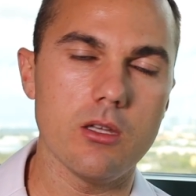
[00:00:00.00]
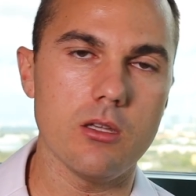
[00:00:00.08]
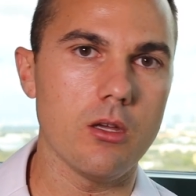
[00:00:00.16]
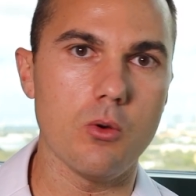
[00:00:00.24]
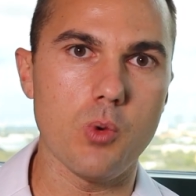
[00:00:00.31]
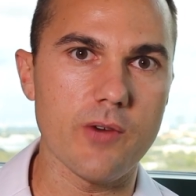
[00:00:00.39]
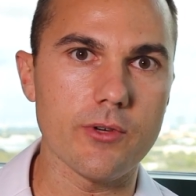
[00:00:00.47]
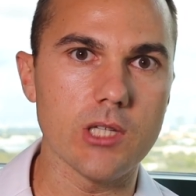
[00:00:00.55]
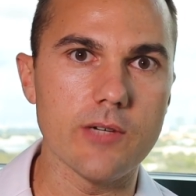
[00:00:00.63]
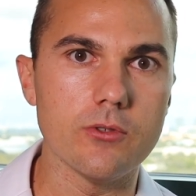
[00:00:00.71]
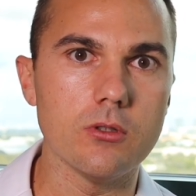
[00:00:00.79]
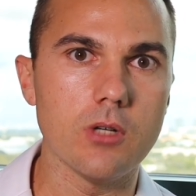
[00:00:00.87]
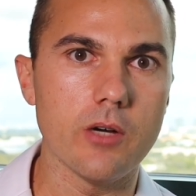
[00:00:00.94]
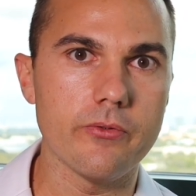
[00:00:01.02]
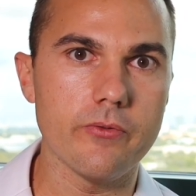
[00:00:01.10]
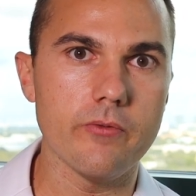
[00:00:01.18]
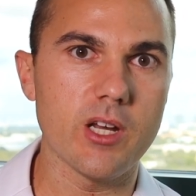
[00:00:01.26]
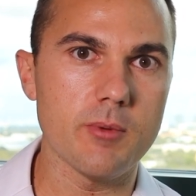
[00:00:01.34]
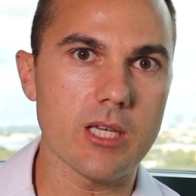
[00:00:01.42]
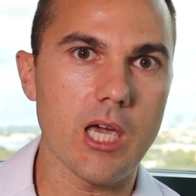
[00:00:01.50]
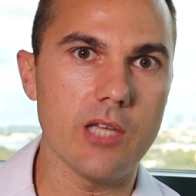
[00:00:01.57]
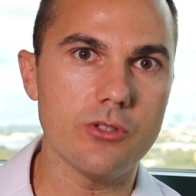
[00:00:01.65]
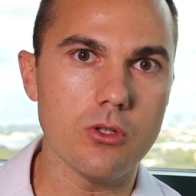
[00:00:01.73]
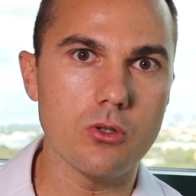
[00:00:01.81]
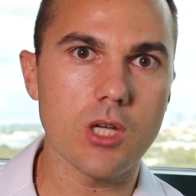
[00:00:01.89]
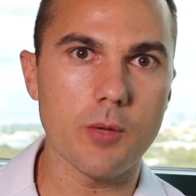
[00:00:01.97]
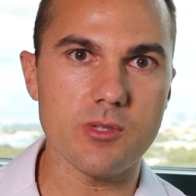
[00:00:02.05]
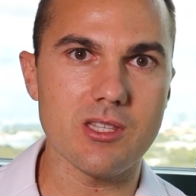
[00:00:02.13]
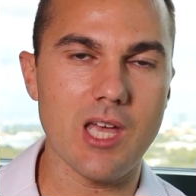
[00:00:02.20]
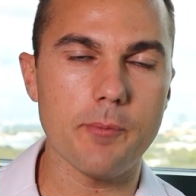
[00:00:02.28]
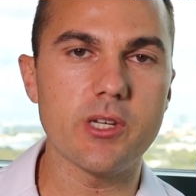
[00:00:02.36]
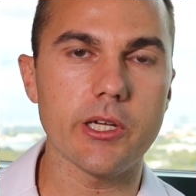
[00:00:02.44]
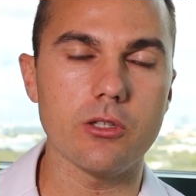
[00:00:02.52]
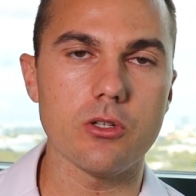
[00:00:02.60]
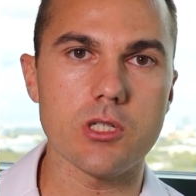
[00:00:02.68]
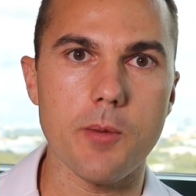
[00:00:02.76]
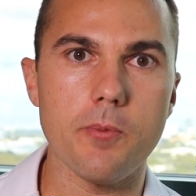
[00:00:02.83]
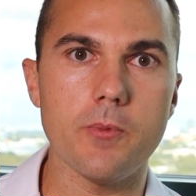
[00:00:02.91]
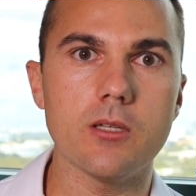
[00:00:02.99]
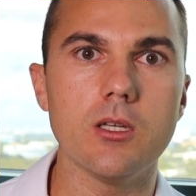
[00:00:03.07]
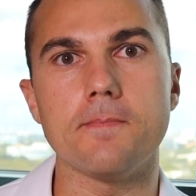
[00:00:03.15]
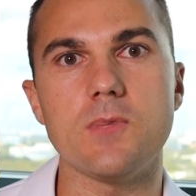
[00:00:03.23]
you know whatever level of vitamin K2 comes in that particular supplement.